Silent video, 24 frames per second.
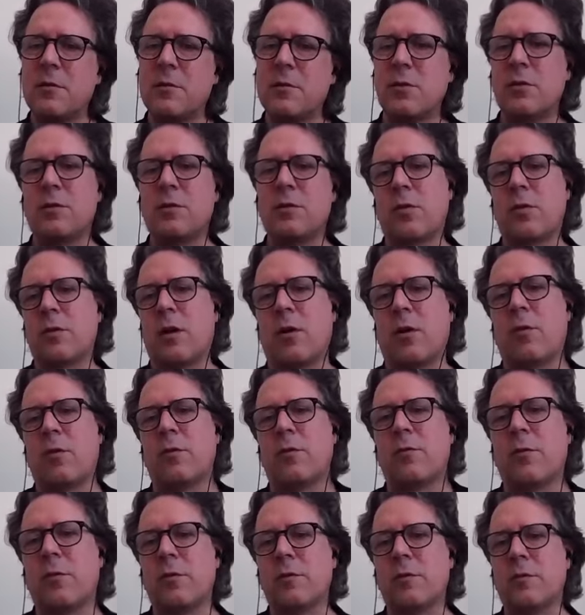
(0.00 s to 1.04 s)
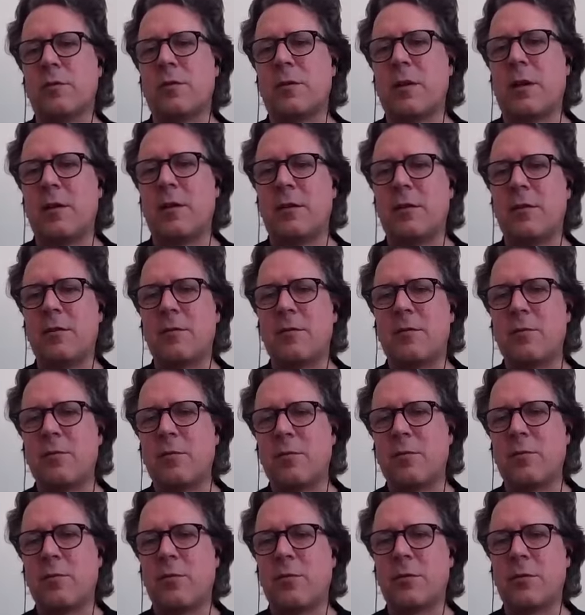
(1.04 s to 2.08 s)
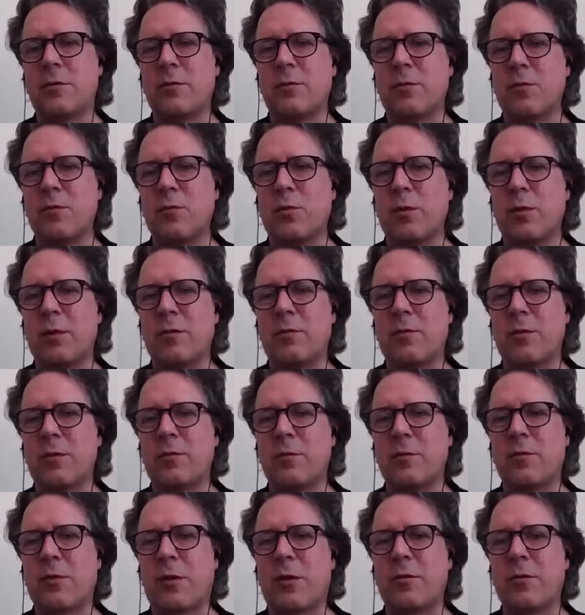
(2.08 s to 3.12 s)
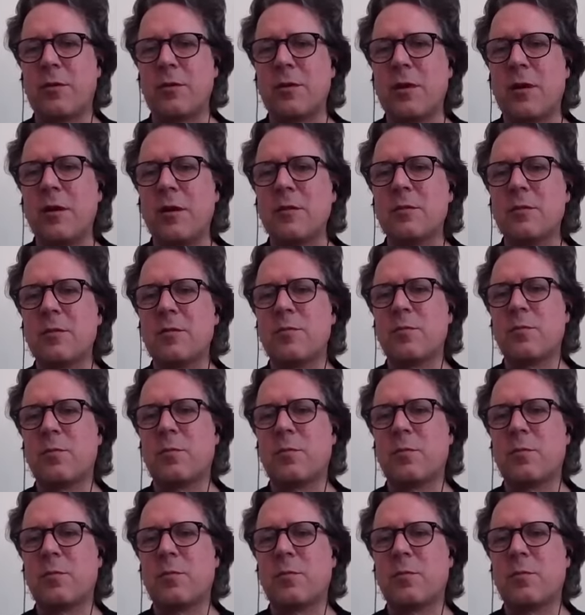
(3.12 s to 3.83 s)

So it's not our role to tell what to do and what to prioritize.